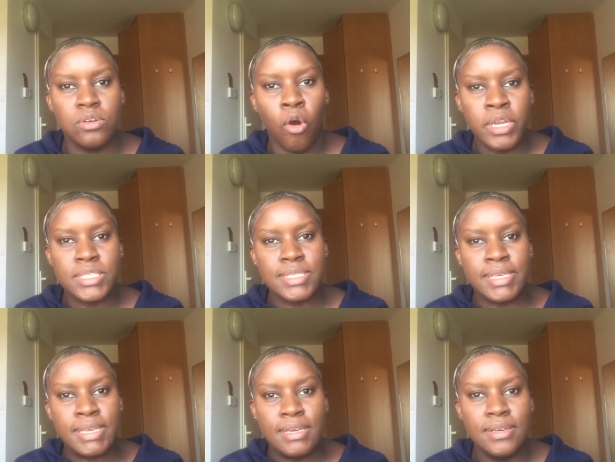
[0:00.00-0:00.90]

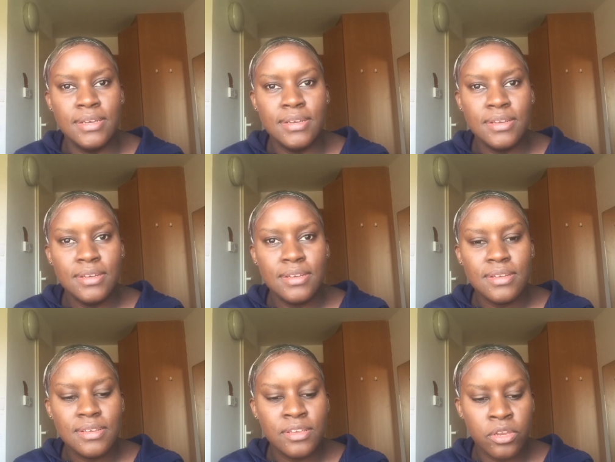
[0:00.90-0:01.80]
honestly,
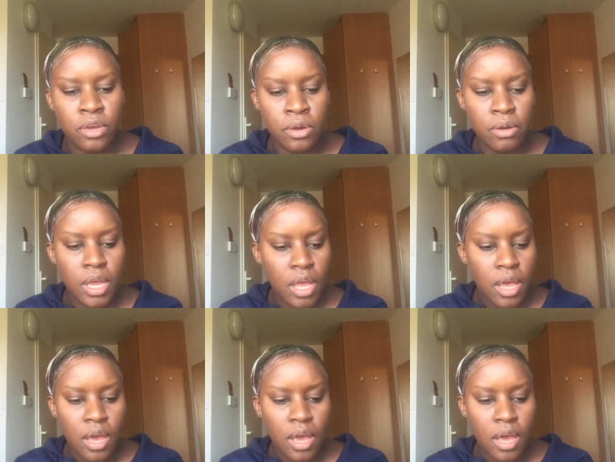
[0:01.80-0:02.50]
you know,